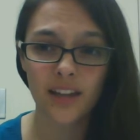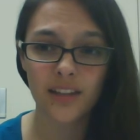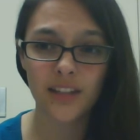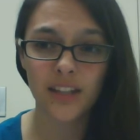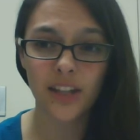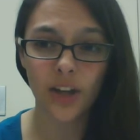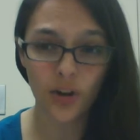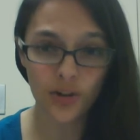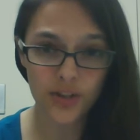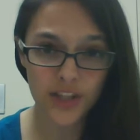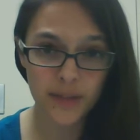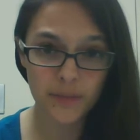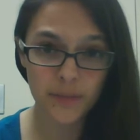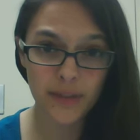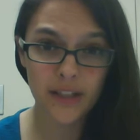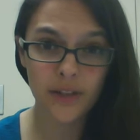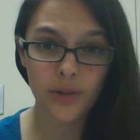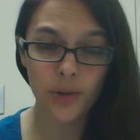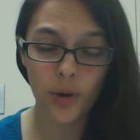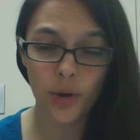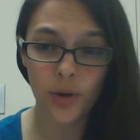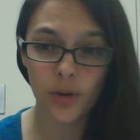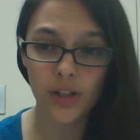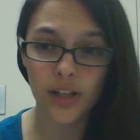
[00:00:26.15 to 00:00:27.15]
The ultimate
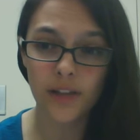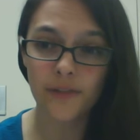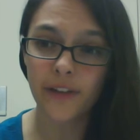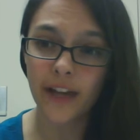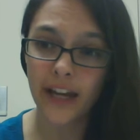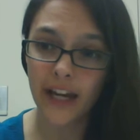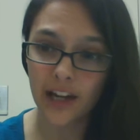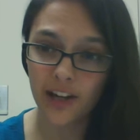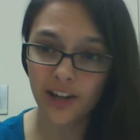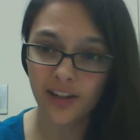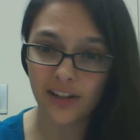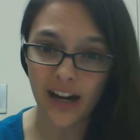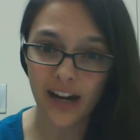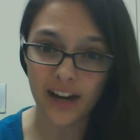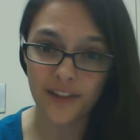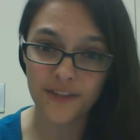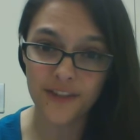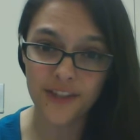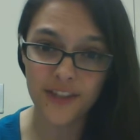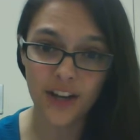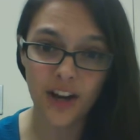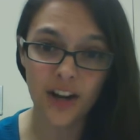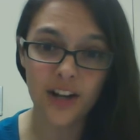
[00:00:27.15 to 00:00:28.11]
goal of aircrafts